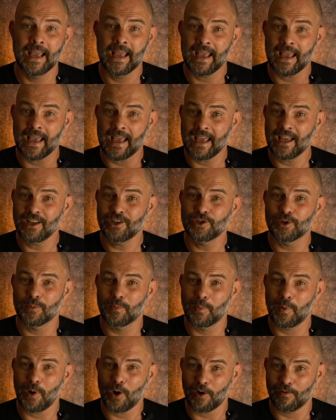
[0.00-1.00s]
And your
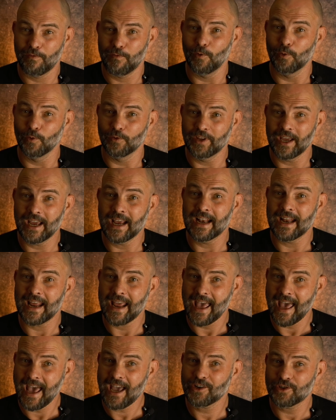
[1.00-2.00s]
powerful daily
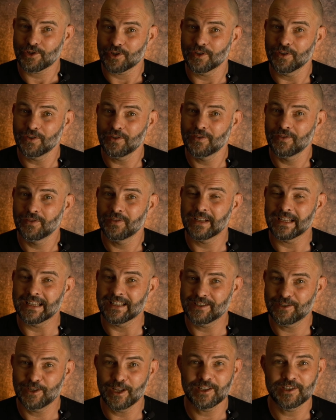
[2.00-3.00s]
action
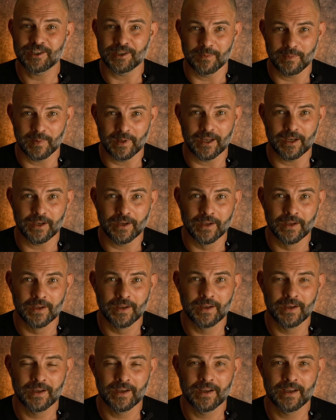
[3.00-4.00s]
is discipline.
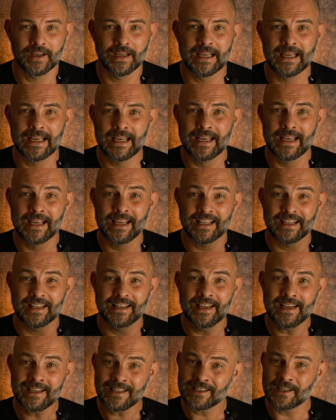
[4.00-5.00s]

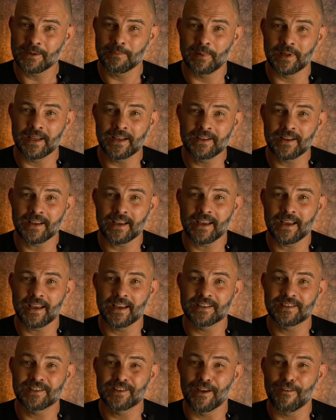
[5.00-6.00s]
Discipline
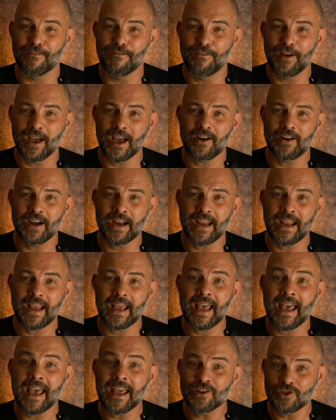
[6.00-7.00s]
is the very
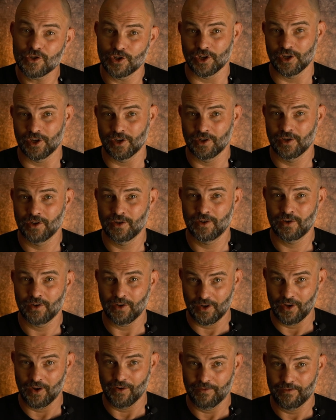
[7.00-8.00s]
engine
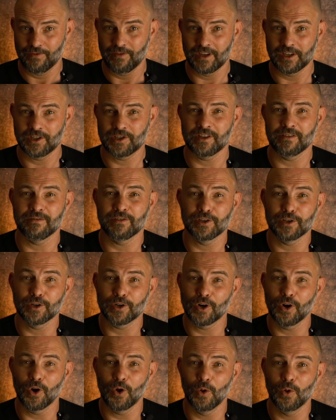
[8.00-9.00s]
of achieving your
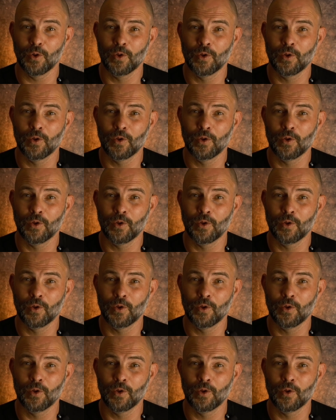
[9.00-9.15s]
goal.